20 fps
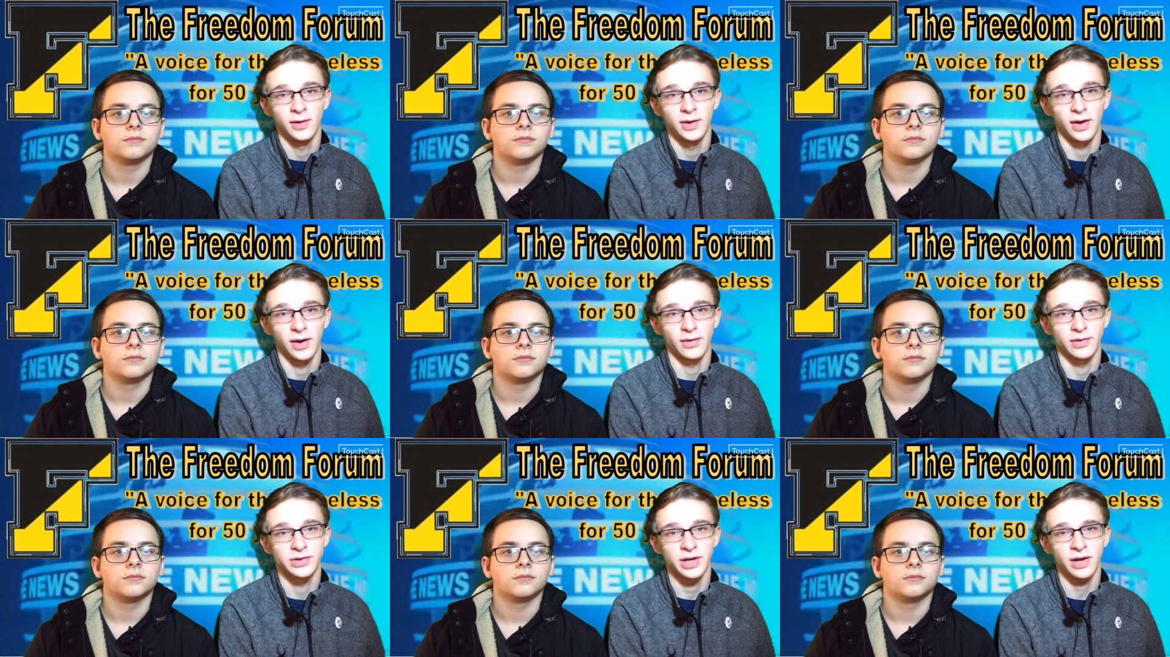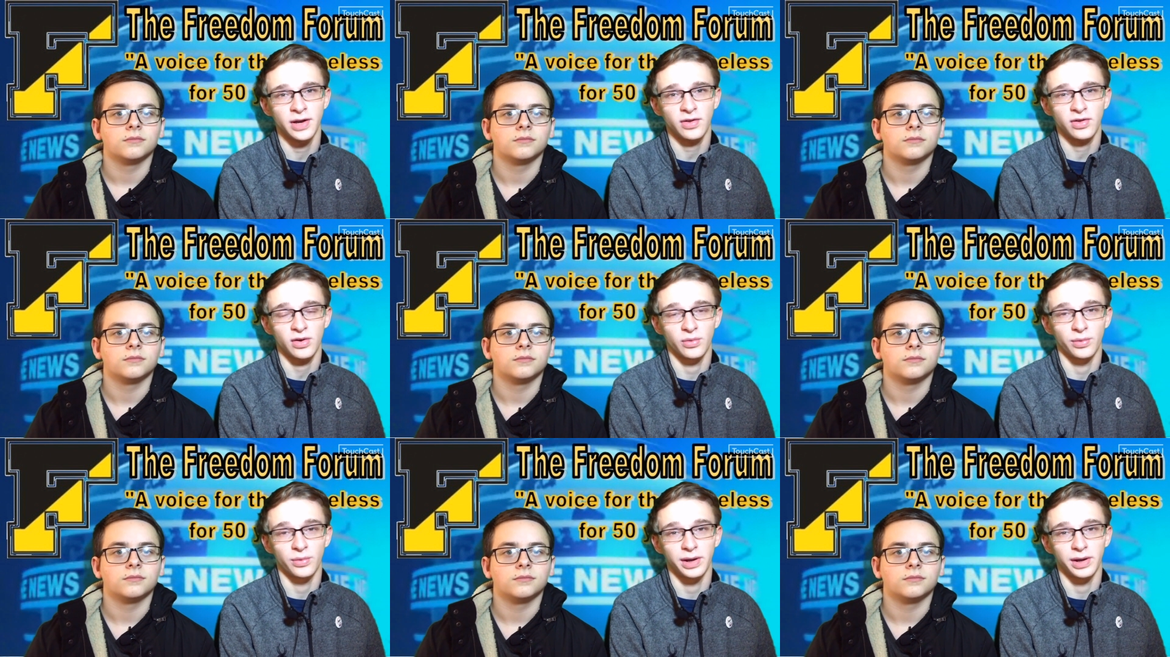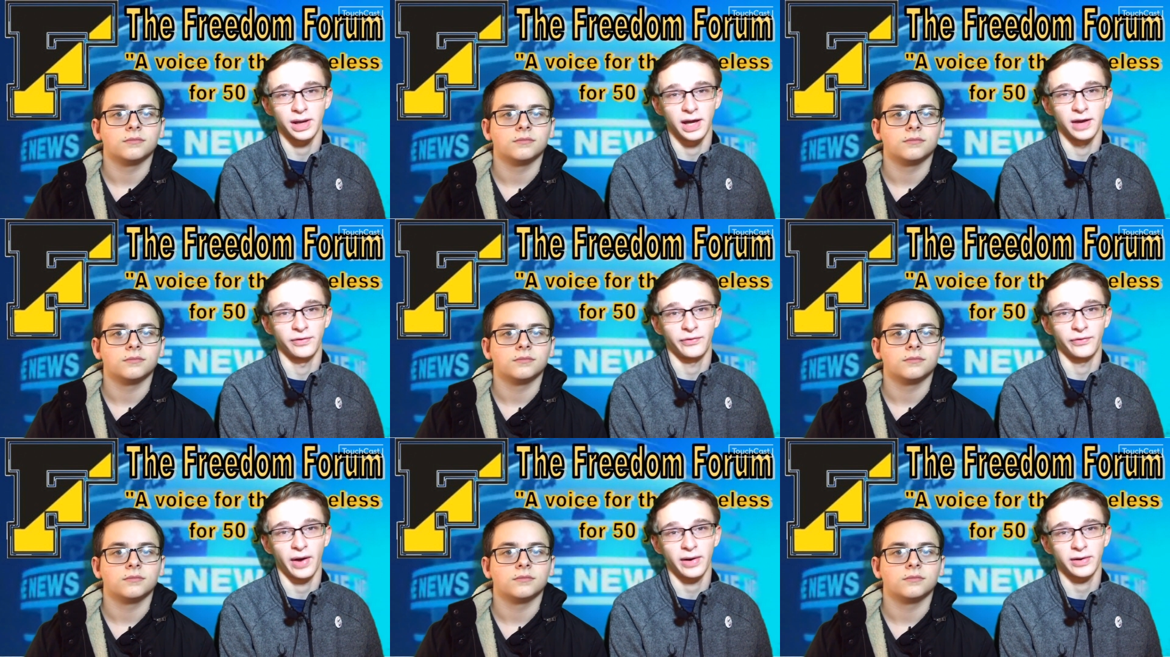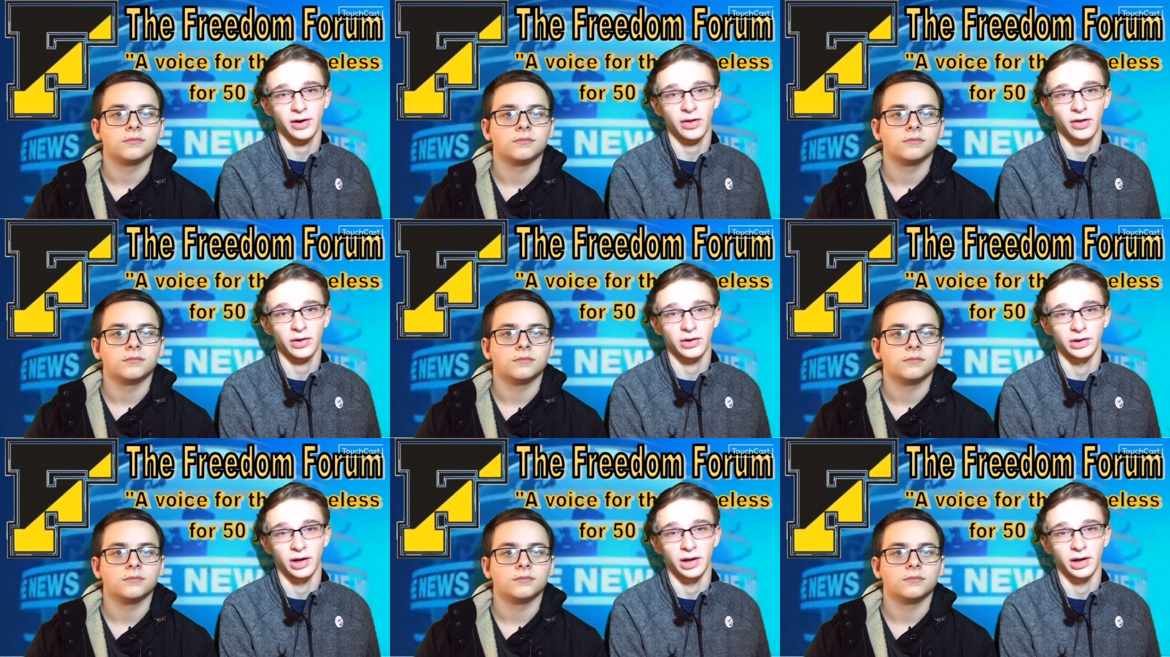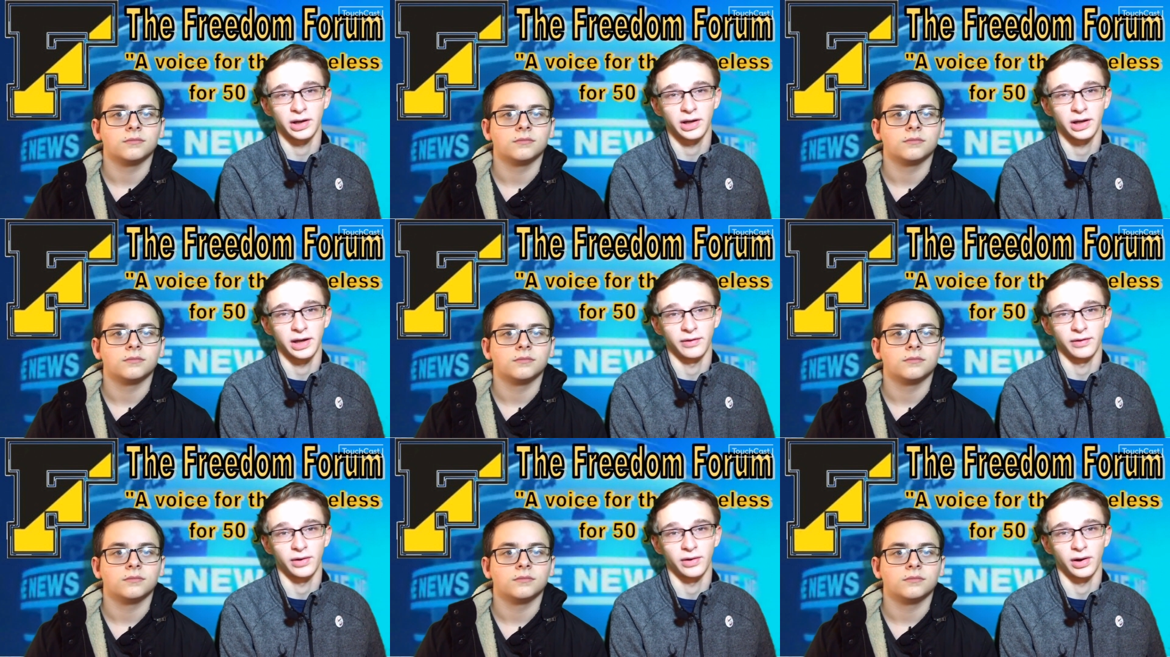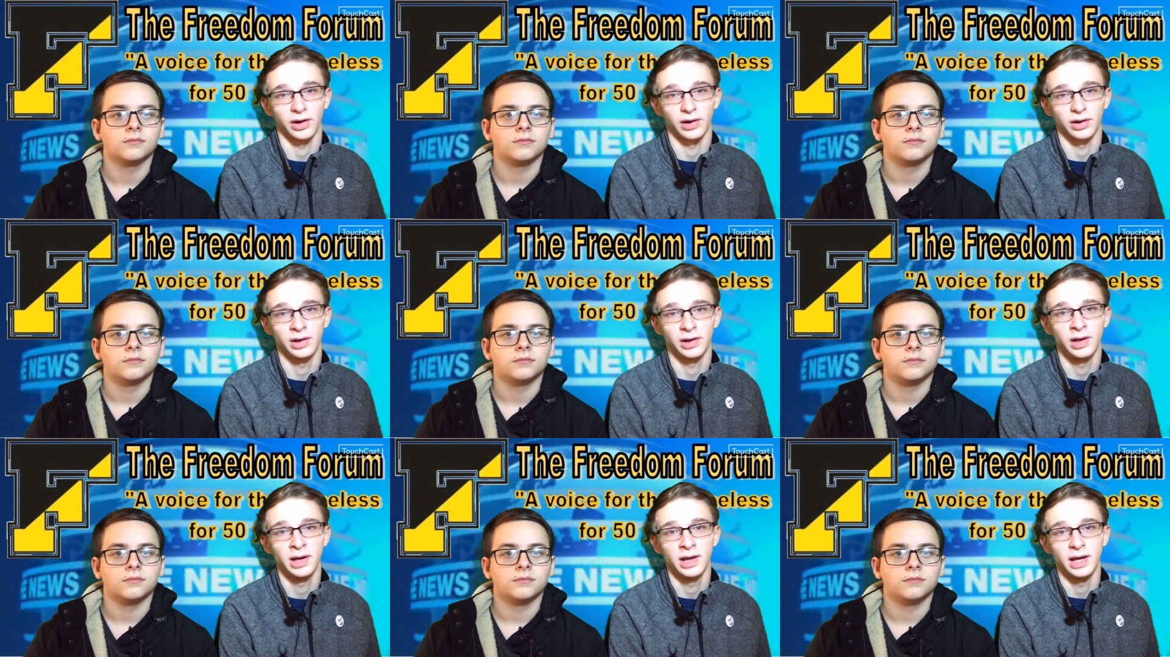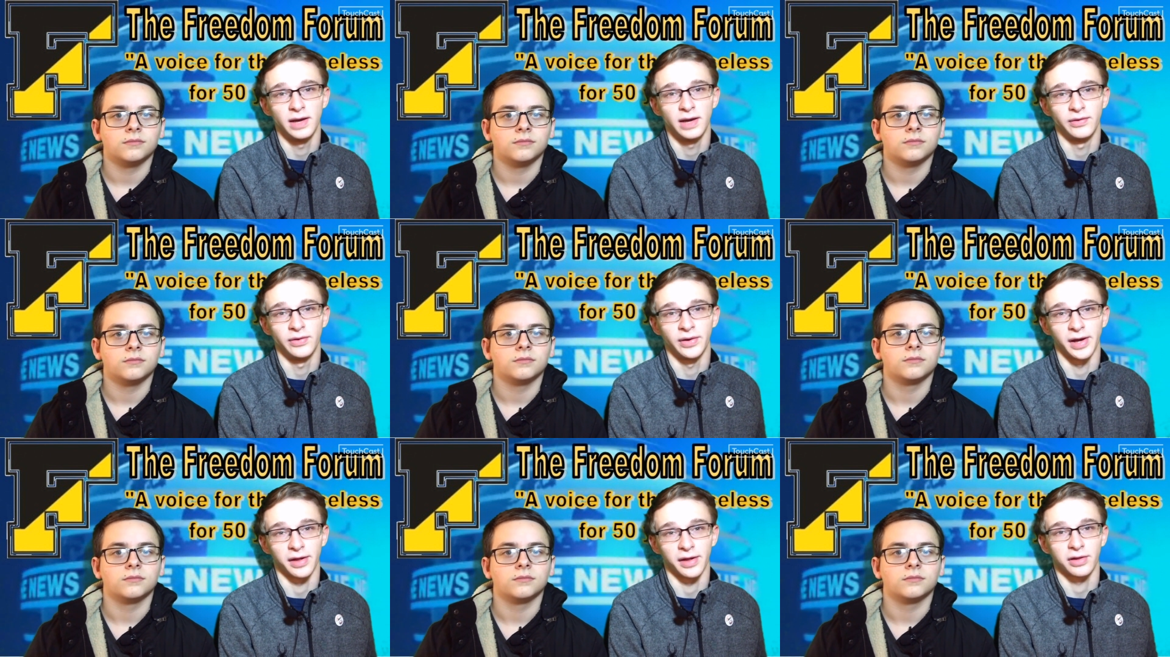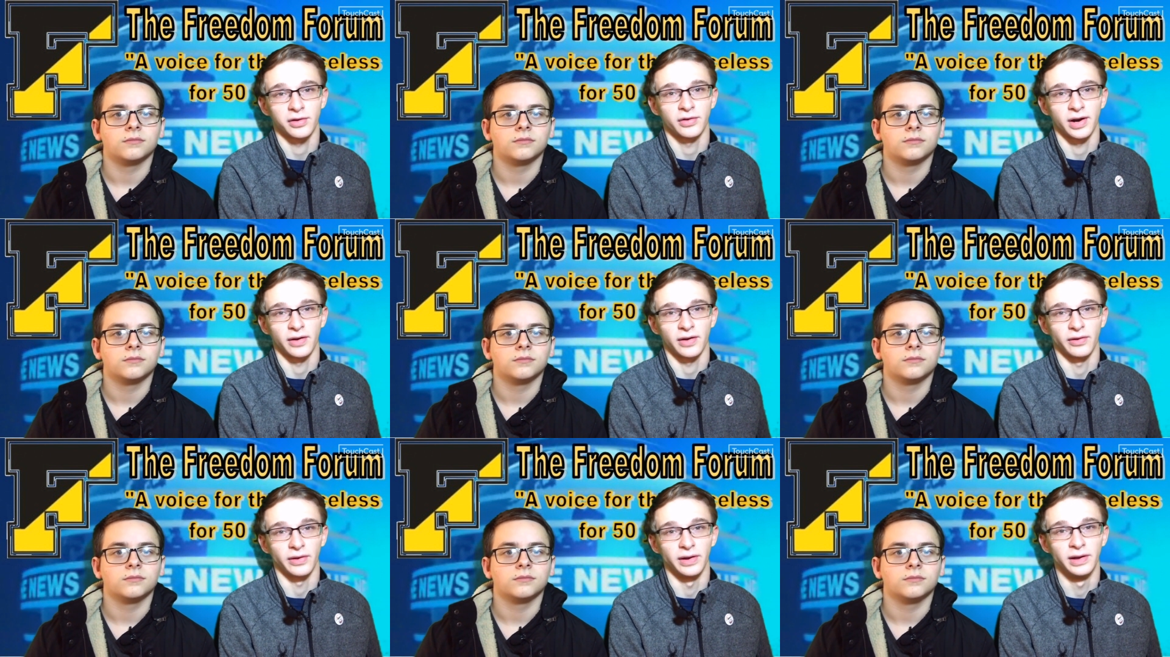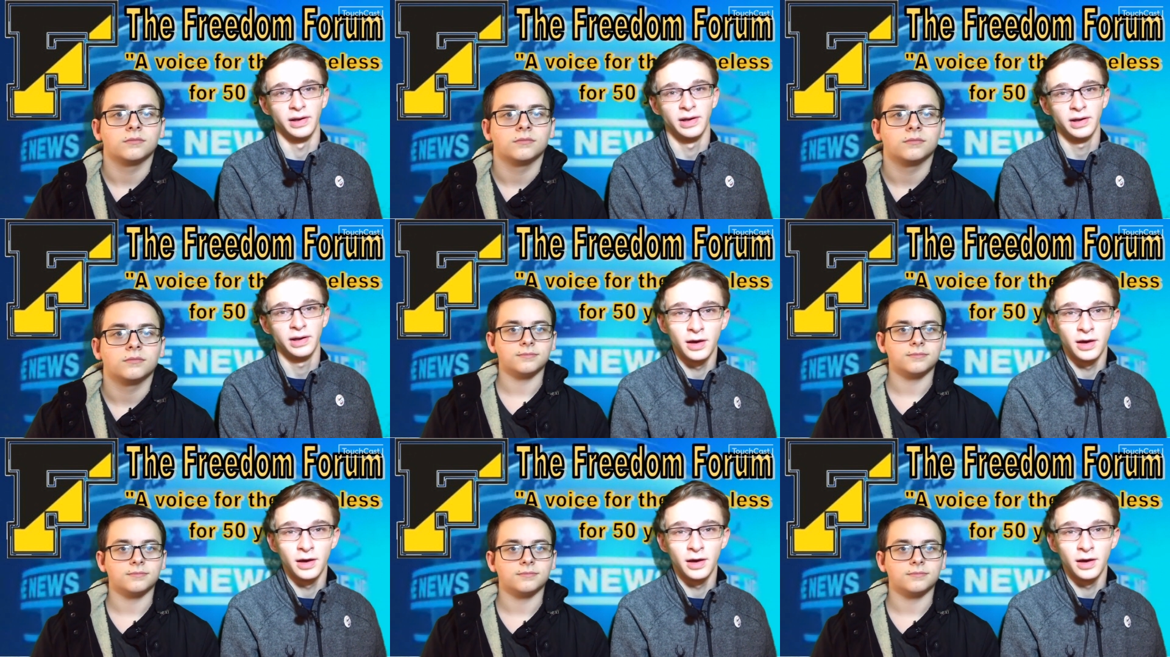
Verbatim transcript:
Speaker 1: You have a chance to win a $5 Dunkin' gift card if you guess correctly.